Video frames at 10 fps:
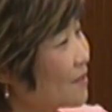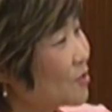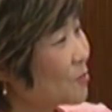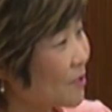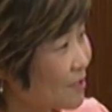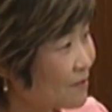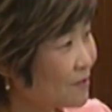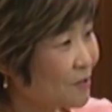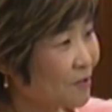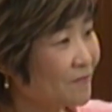the
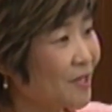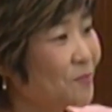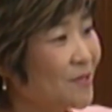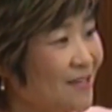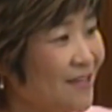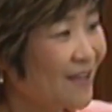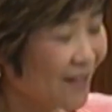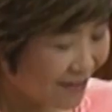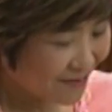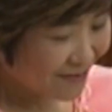President of SPD
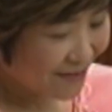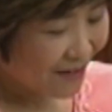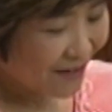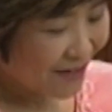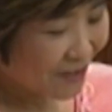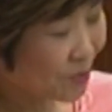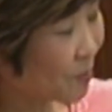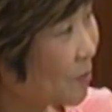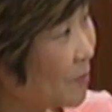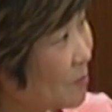and as a
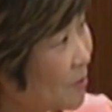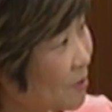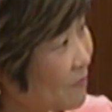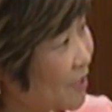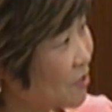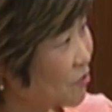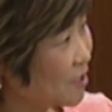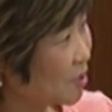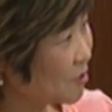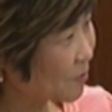board member of SG
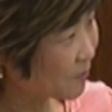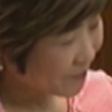Enable.